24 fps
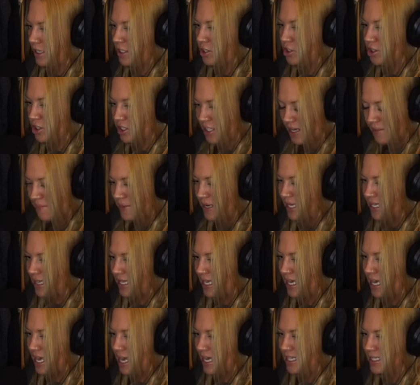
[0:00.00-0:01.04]
and
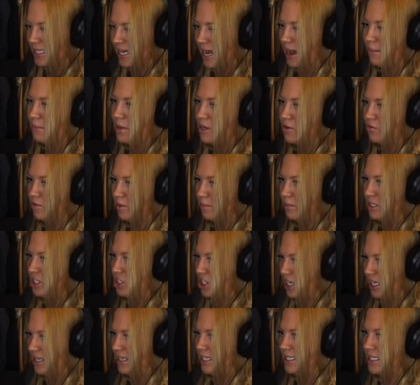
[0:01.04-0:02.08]
typically it's coming from a
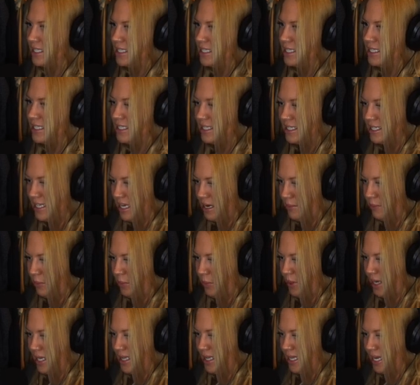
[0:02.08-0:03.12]
jealous
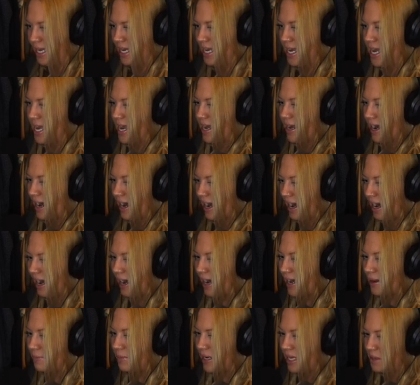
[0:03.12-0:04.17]
standpoint. Like,
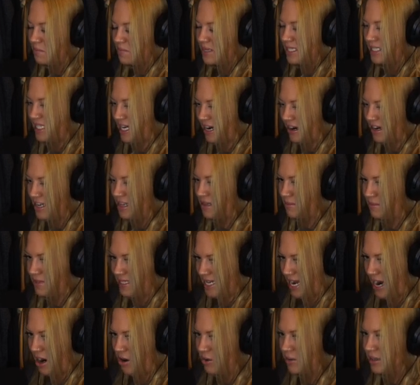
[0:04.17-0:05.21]
I might be tearing them
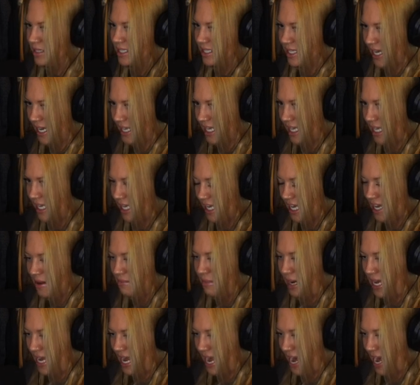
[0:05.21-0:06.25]
down silently in
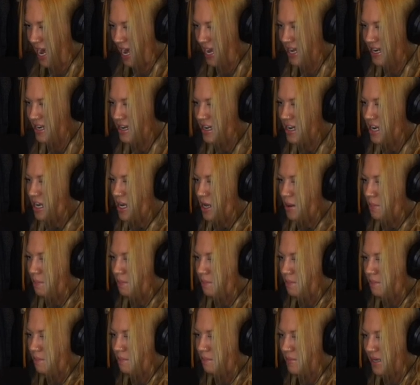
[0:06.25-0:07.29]
my head
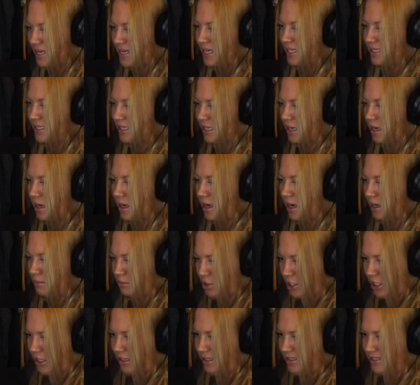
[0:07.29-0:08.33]
because I'm
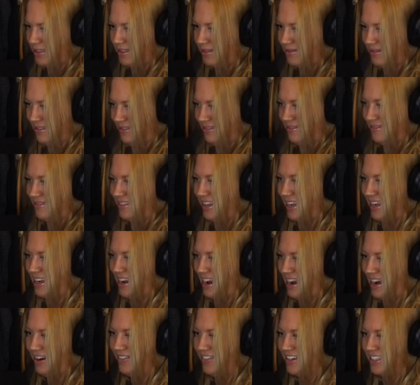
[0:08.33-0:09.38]
jealous. Like,
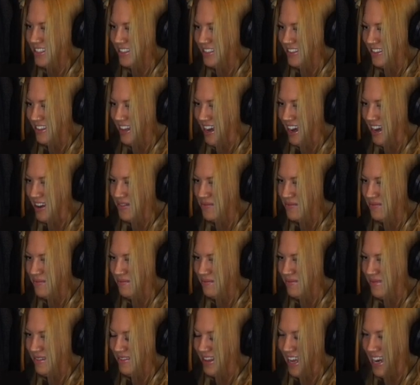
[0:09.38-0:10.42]
I want to do that.
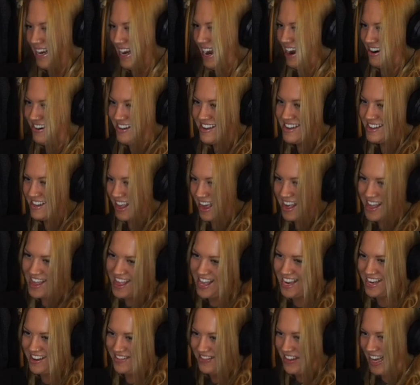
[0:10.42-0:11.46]
Like, how did they
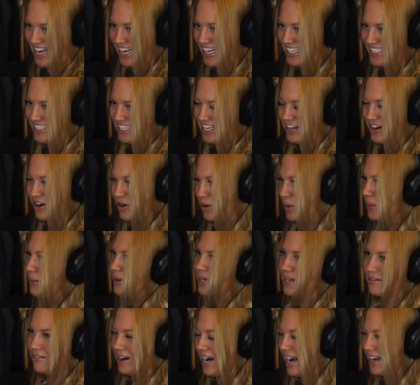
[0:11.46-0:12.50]
think of that idea or
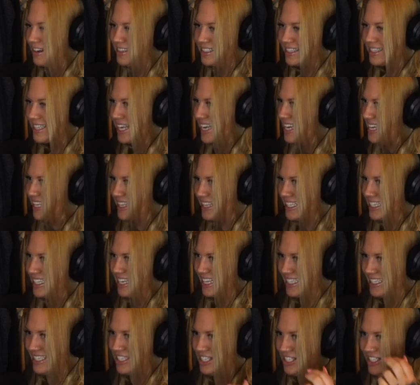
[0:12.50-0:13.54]
whatever? How did they get the
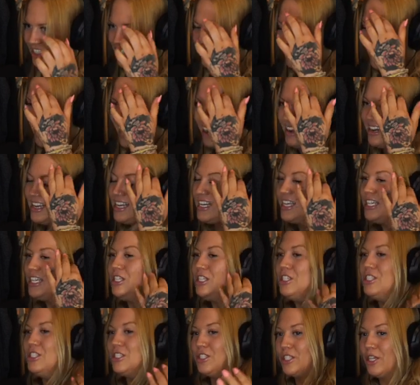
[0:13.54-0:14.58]
guts to do that?
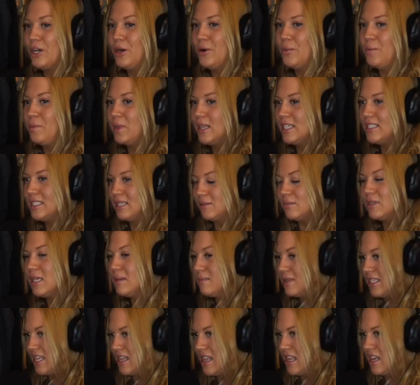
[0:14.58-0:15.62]
So
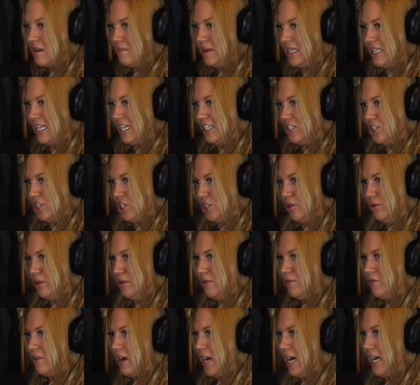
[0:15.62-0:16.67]
sometimes I think about that too.
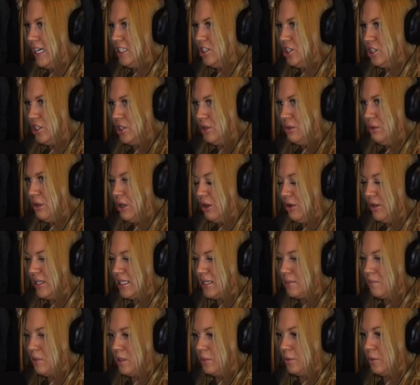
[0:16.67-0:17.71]
If I do
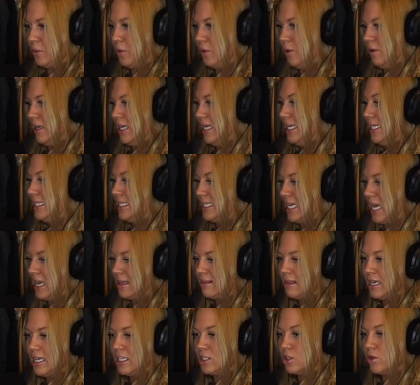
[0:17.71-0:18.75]
notice people
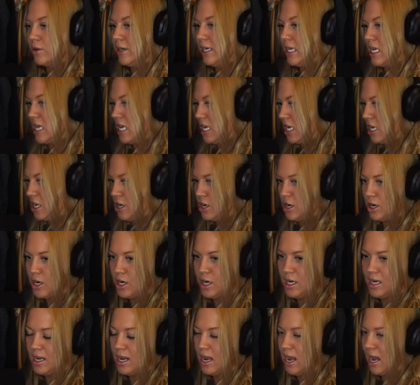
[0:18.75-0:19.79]
saying things right
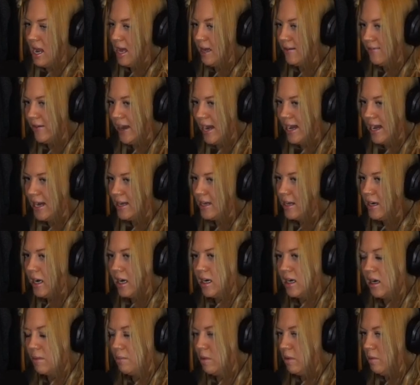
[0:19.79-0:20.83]
here, I've had a
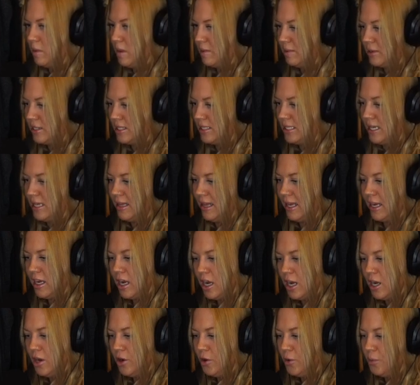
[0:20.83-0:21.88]
couple people say like,
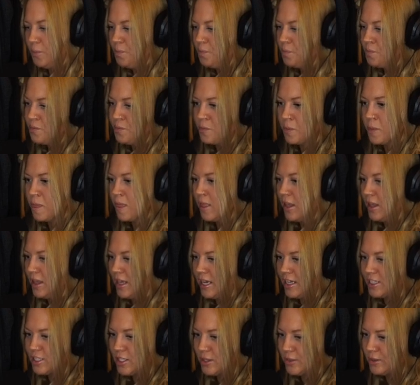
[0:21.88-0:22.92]
oh
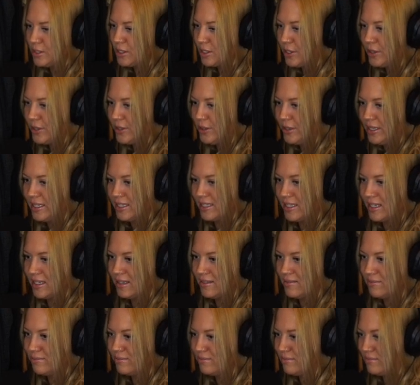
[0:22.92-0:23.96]
yeah, so-and-so like
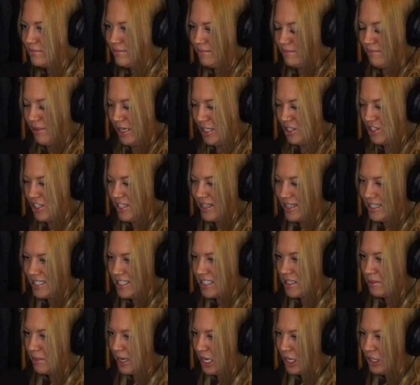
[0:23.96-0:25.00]
mentioned
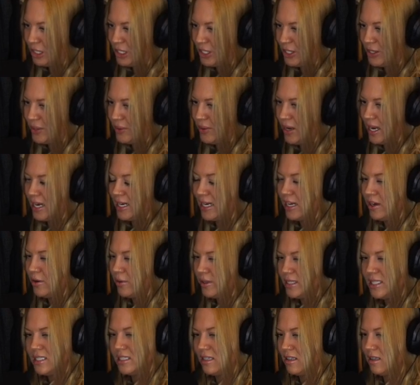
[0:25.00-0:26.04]
this about you. And I
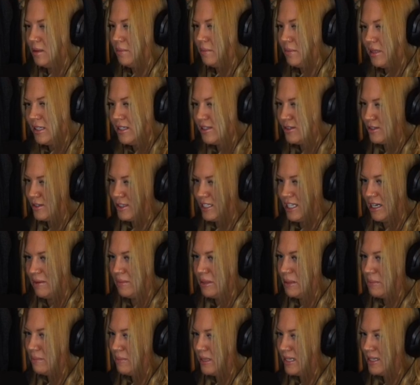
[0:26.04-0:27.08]
always tell them, please don't tell
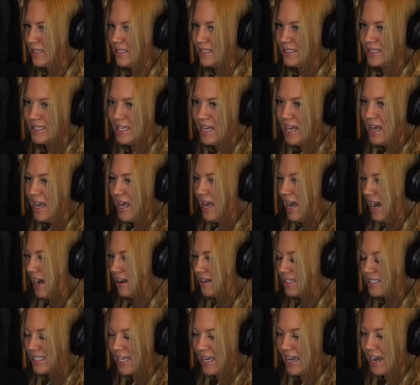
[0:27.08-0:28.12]
me, because
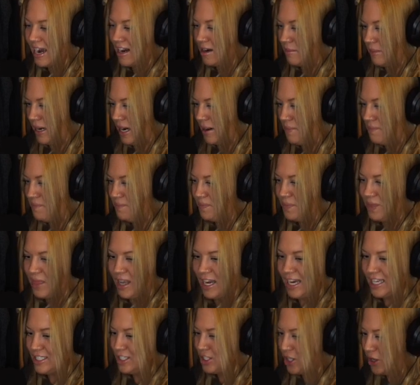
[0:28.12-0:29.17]
out of sight, out of mind.
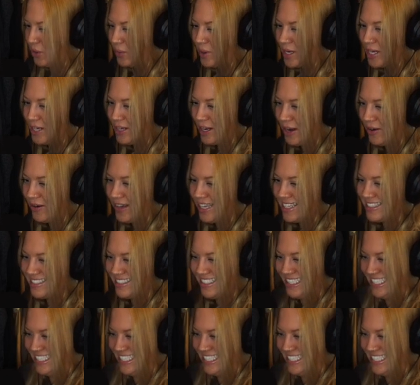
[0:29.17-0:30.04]
I don't want to know it.